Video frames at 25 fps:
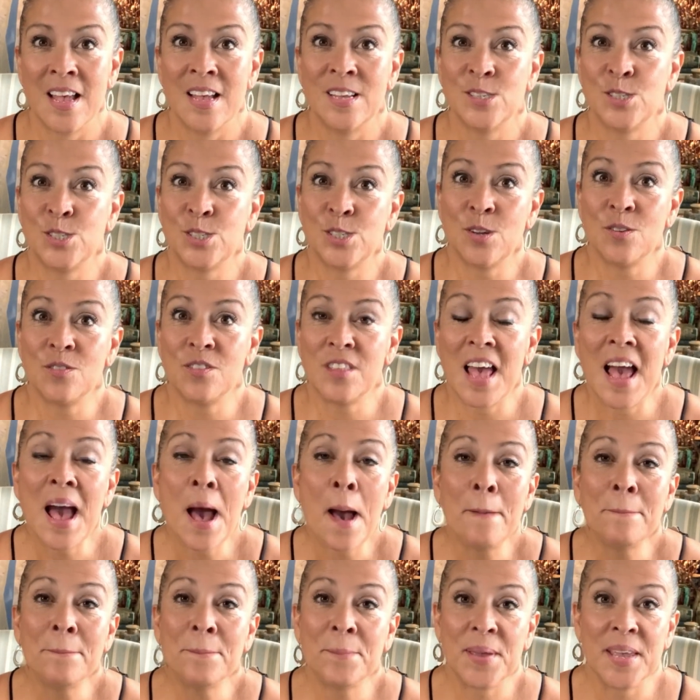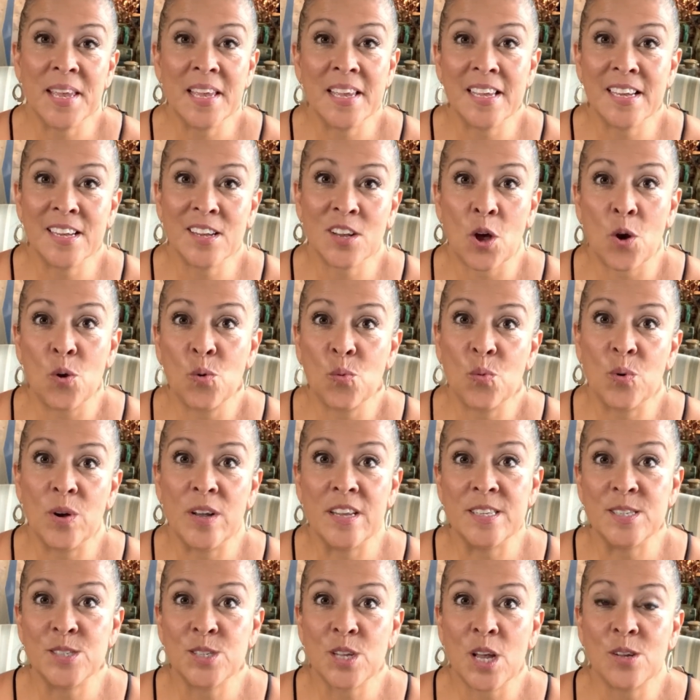So that pick
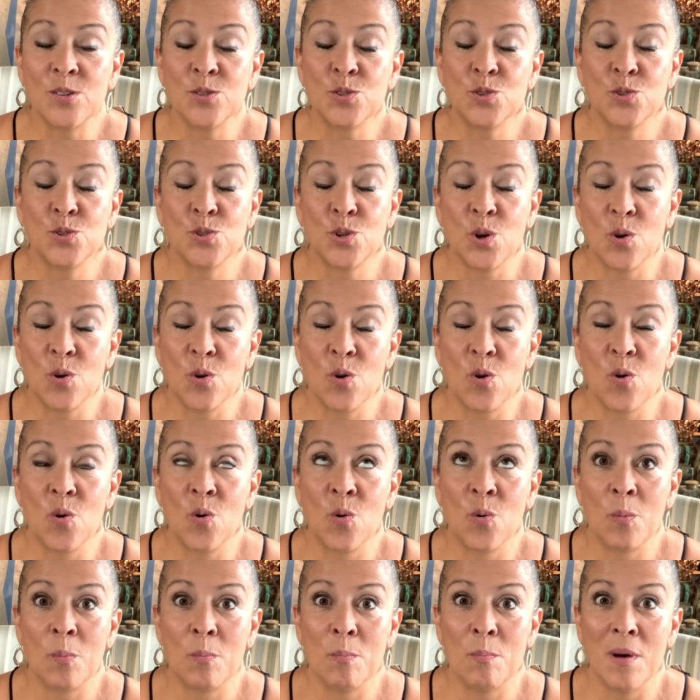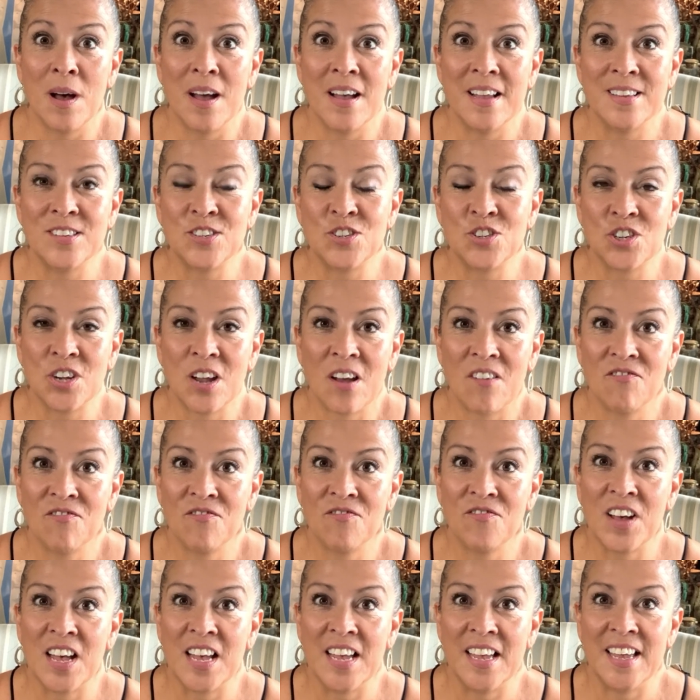was so much
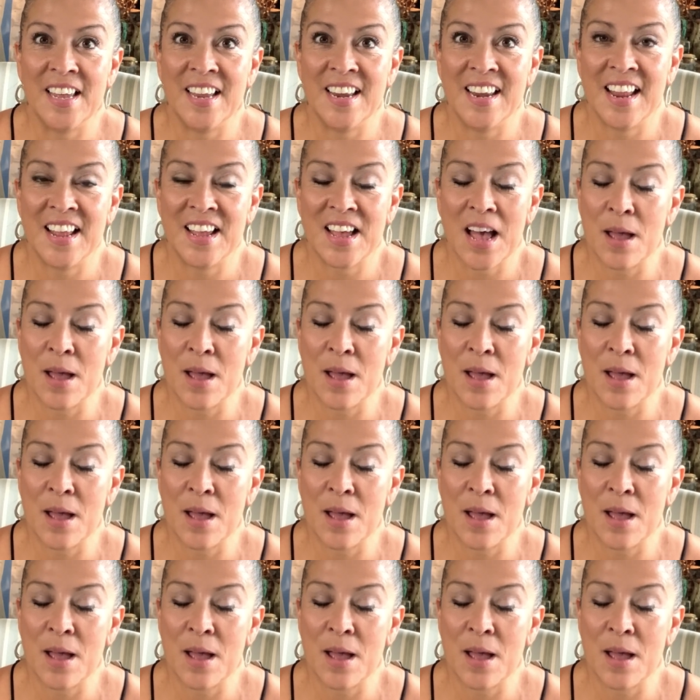fun.